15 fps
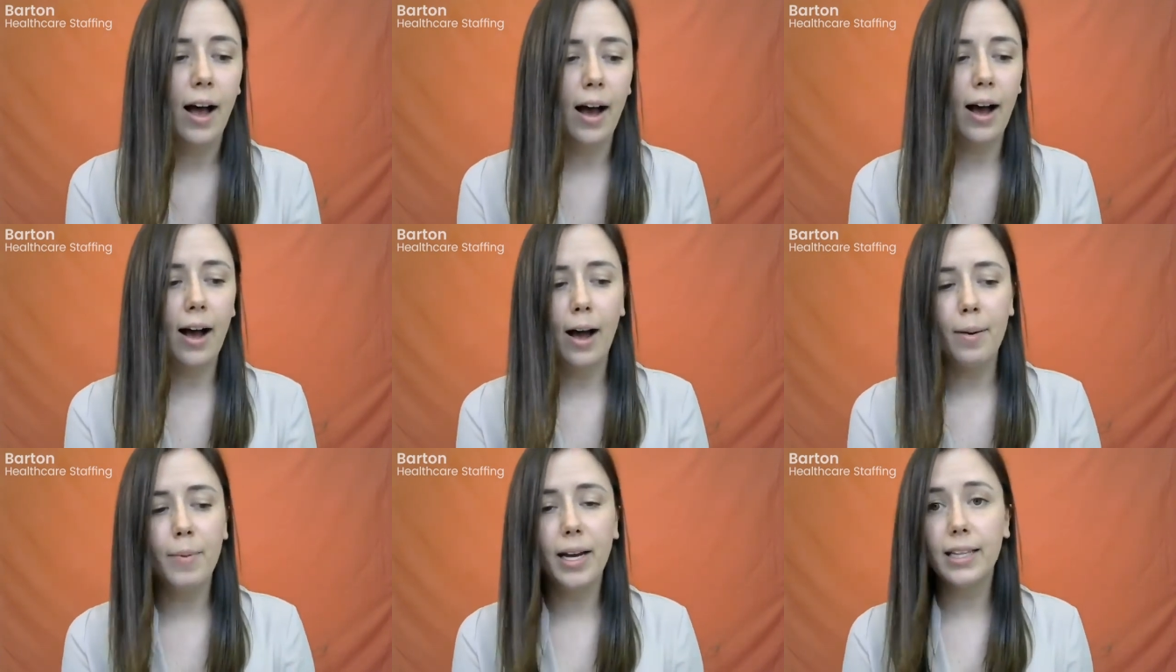
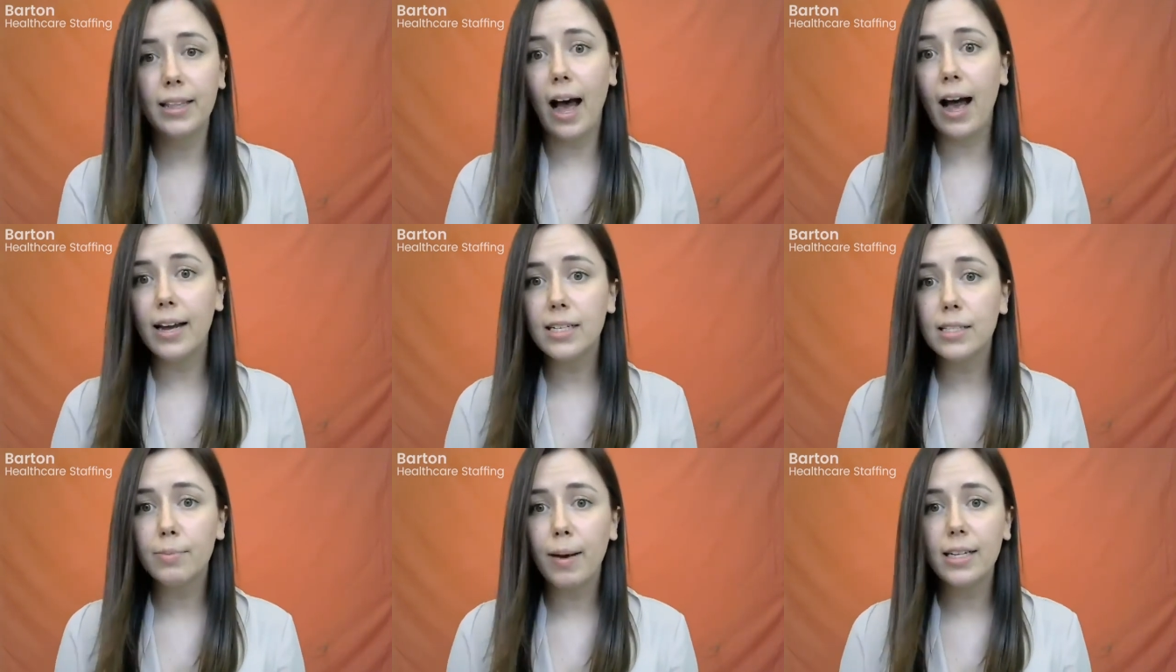and that
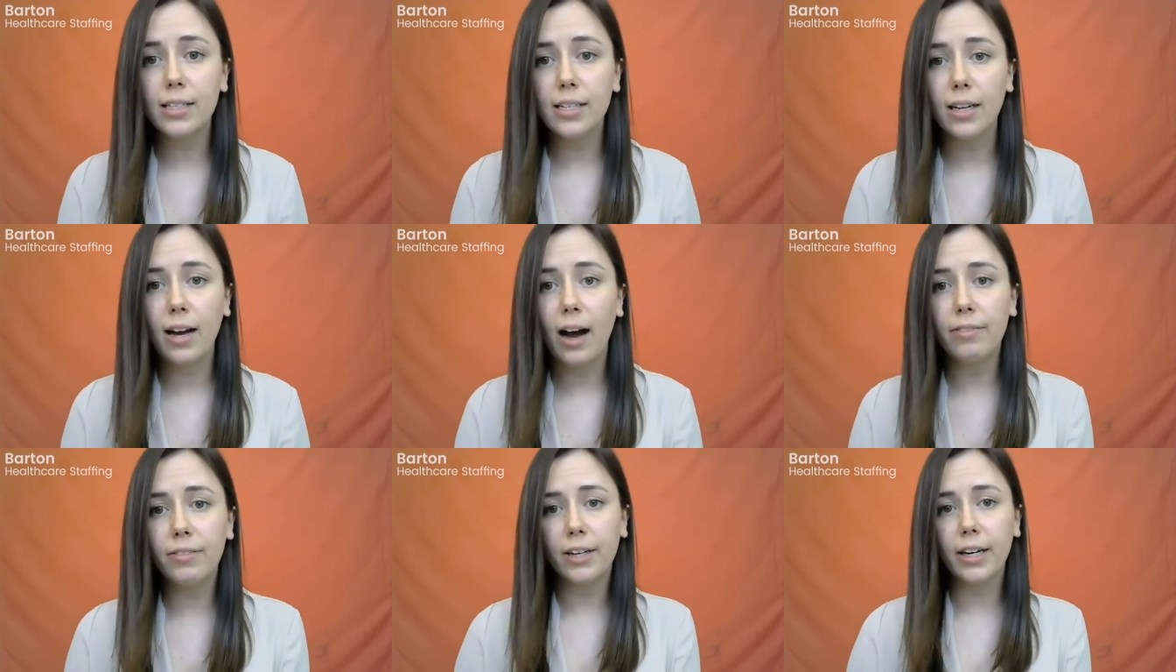is meant to
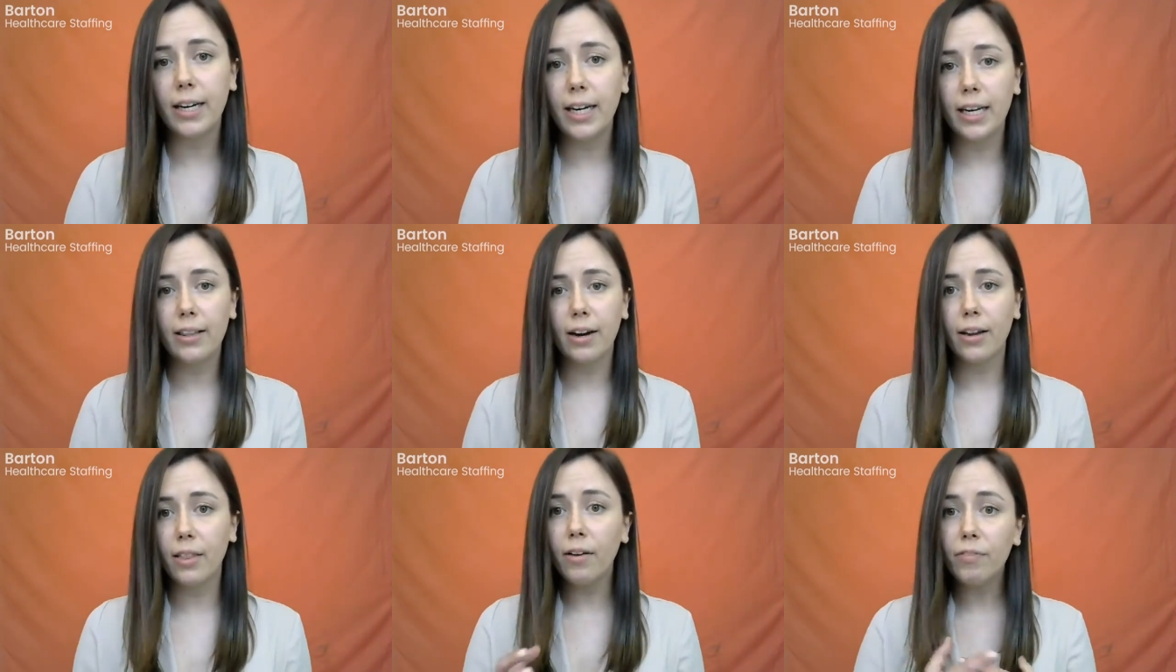cover
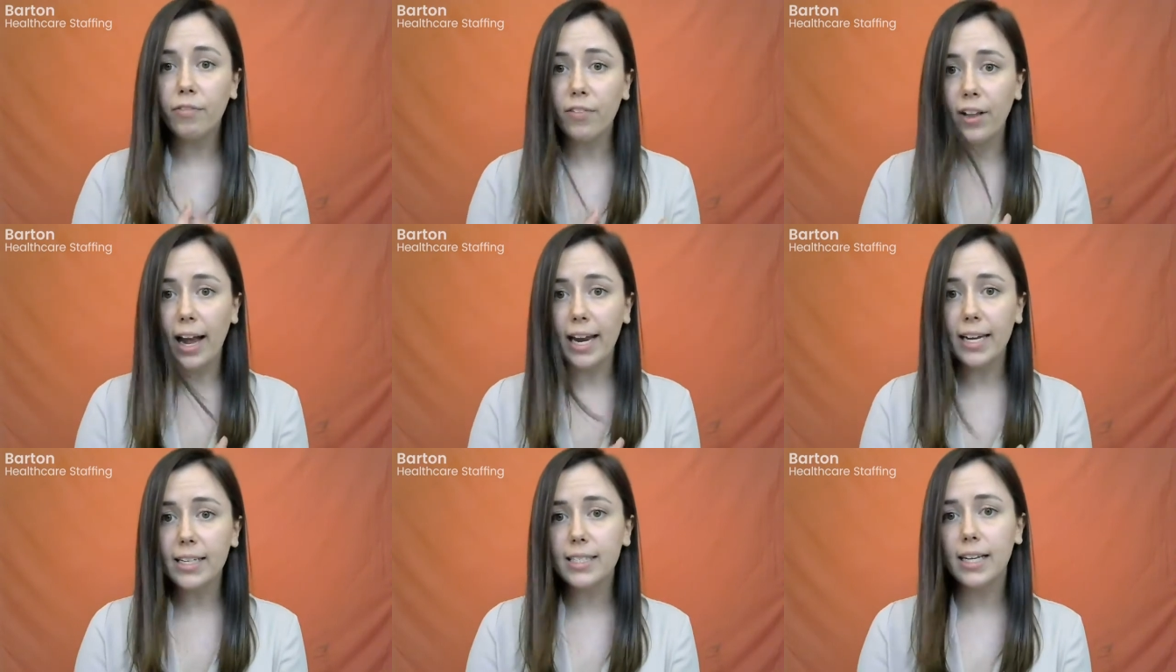either the
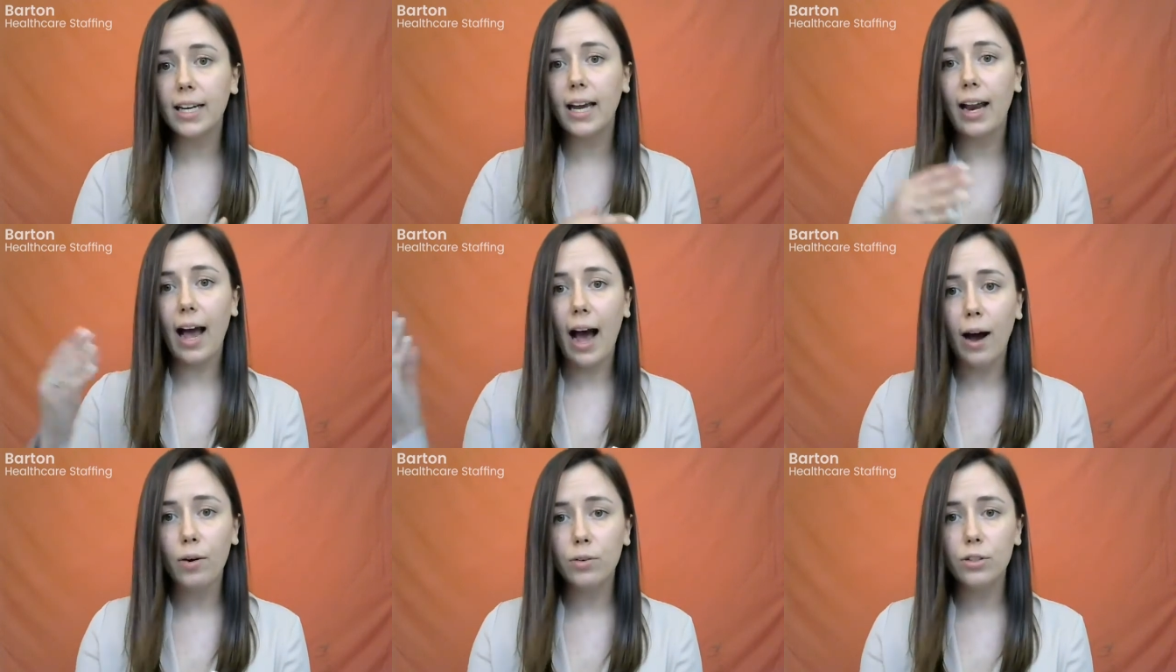flight to get
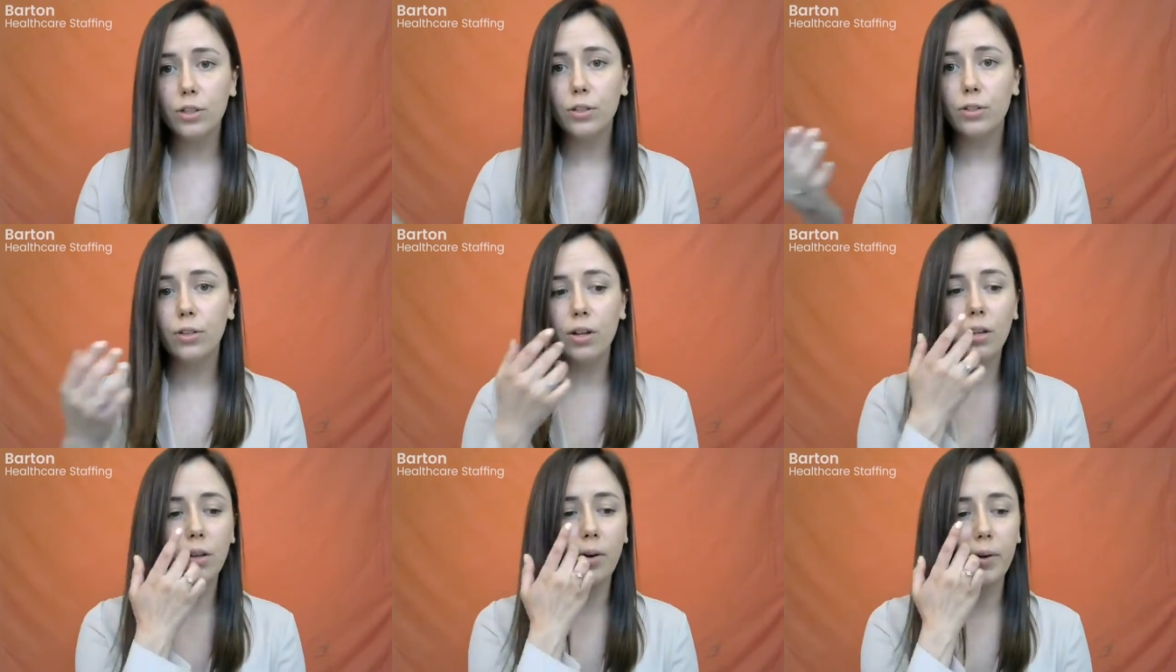out to
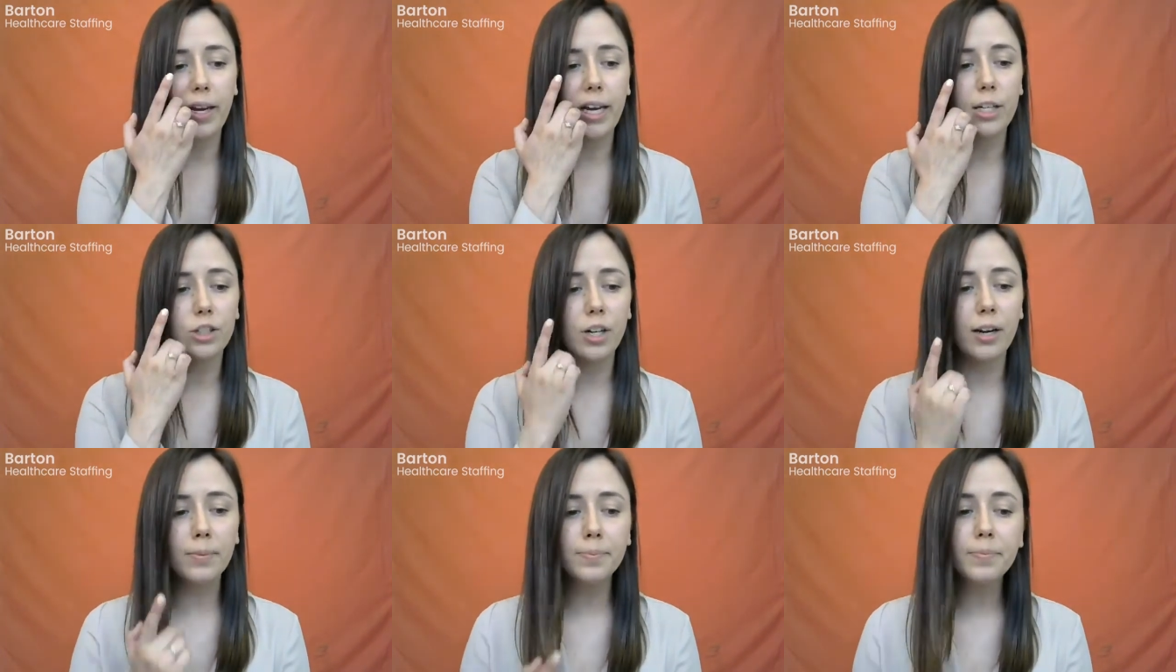the
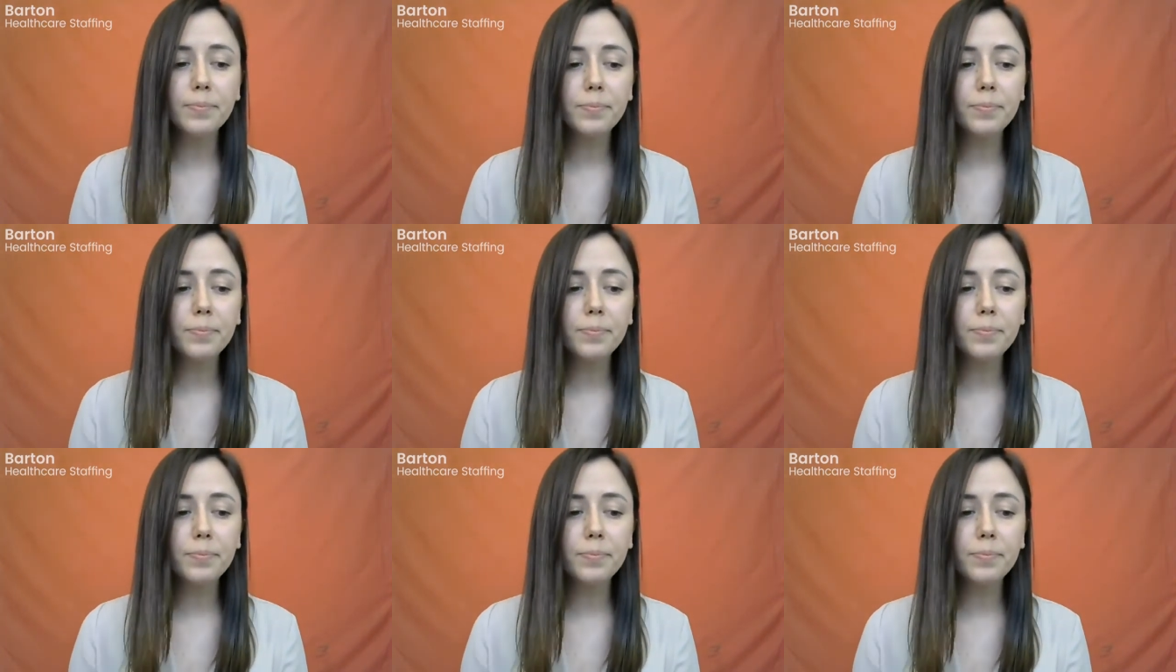location